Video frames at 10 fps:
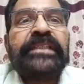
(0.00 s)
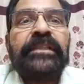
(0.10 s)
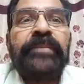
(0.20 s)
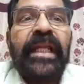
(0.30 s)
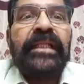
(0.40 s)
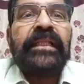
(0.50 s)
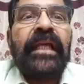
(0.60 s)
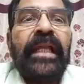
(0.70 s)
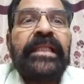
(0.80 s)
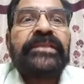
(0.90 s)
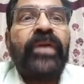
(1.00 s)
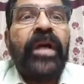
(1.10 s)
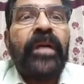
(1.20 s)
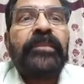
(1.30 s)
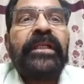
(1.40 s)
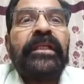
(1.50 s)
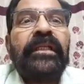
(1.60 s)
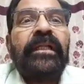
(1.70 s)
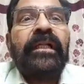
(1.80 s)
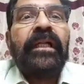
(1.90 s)
of blood and is formed
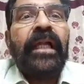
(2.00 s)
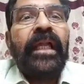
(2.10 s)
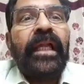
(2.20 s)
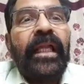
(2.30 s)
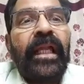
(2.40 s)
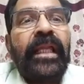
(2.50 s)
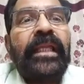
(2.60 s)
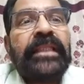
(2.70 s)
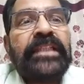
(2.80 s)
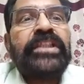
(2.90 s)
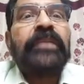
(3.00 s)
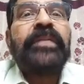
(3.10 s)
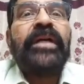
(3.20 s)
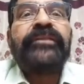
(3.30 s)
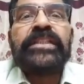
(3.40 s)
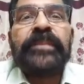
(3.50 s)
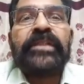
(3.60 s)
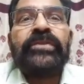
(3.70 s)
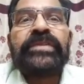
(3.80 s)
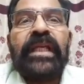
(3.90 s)
in the shape of
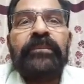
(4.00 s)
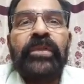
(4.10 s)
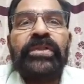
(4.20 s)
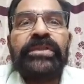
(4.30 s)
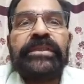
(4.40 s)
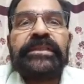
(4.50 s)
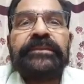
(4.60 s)
respective skull bones.